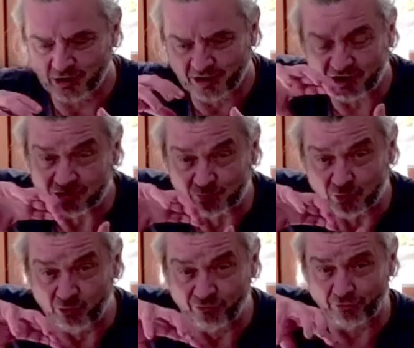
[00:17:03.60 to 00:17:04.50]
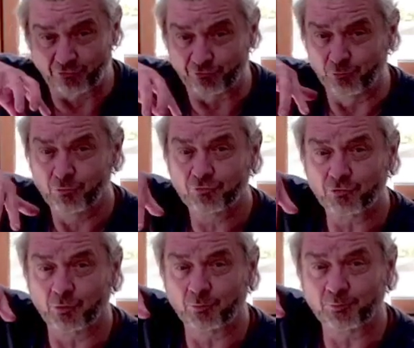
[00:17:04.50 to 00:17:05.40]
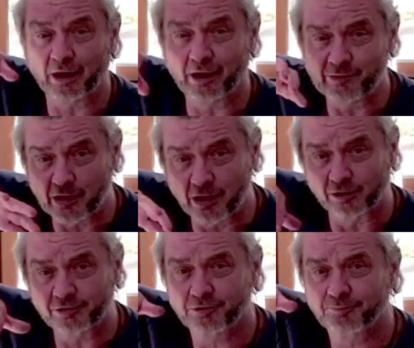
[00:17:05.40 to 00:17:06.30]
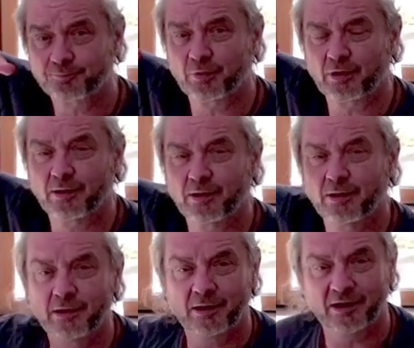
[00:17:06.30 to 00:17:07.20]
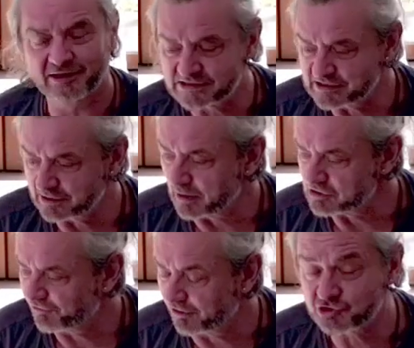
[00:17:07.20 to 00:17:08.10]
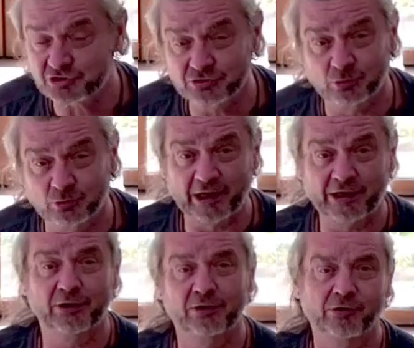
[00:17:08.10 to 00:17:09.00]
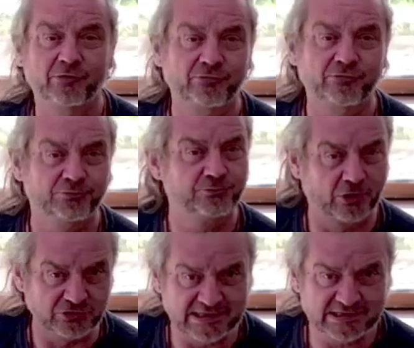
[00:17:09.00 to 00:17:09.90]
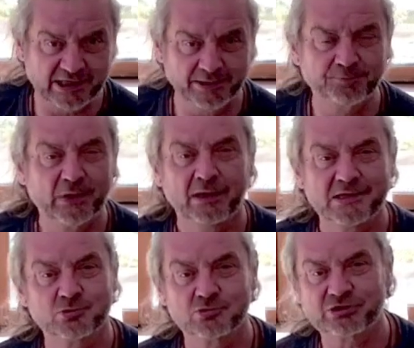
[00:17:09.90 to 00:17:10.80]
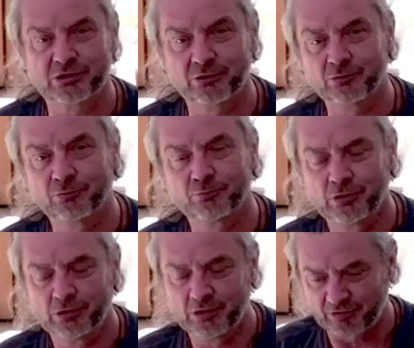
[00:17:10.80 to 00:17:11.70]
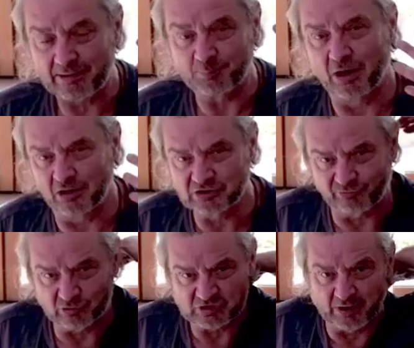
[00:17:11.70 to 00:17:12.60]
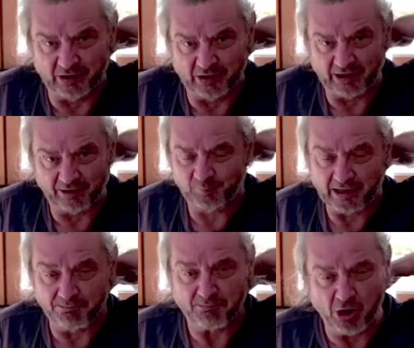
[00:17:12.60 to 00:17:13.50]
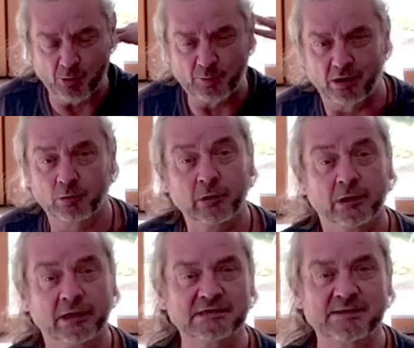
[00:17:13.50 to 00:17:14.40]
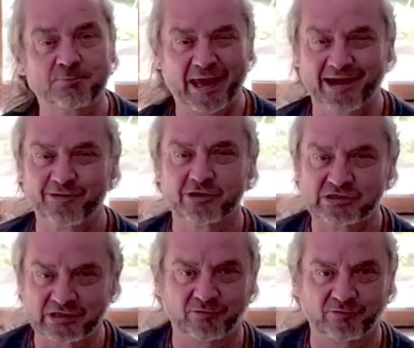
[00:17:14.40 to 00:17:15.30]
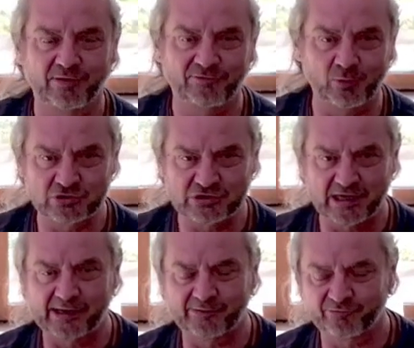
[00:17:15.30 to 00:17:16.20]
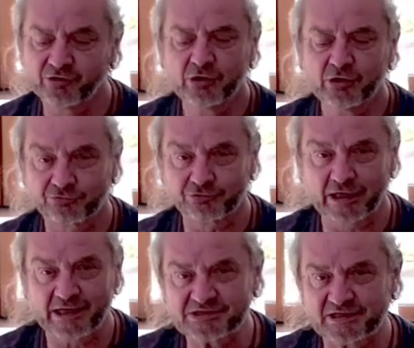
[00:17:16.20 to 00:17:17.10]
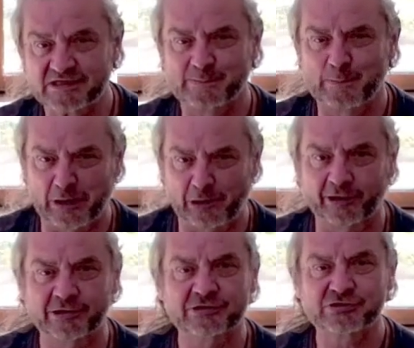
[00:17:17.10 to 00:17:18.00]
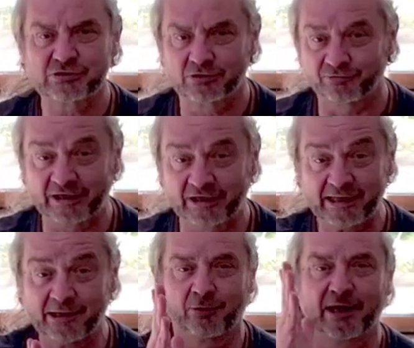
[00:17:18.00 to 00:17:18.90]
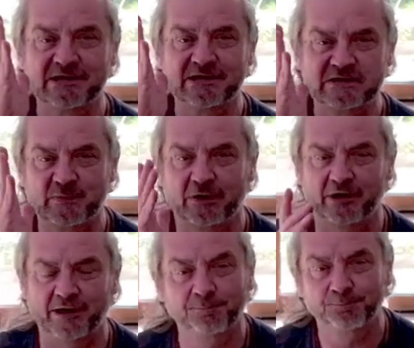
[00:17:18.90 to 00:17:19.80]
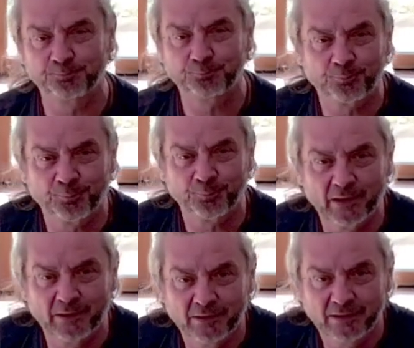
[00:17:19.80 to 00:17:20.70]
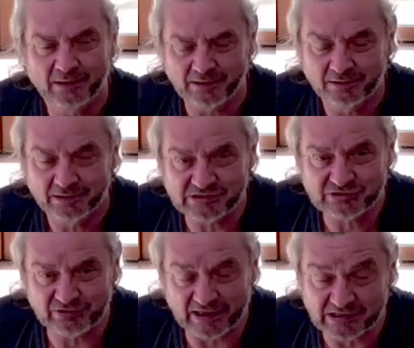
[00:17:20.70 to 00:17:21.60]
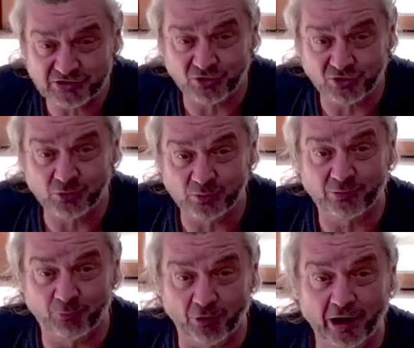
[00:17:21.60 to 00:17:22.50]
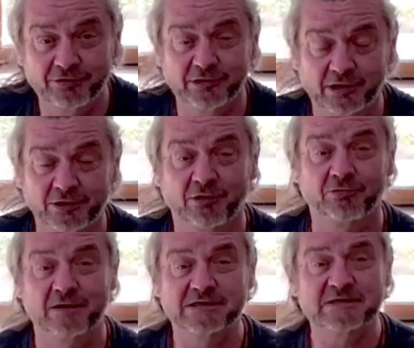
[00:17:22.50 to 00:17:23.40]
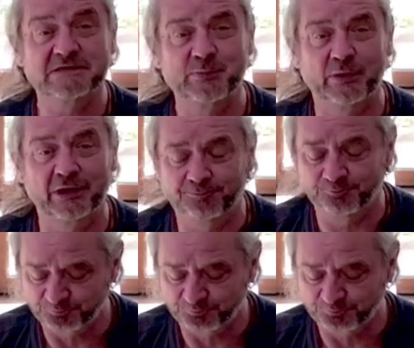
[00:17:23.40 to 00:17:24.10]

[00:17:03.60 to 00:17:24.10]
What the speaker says: working to move you from behind the heart. And it's the most functional way of rotating. It's also that part of your spine being mobile is imperative if you want to have the released experience of an elongating spine. It's to do with the breath and the thoracic spine.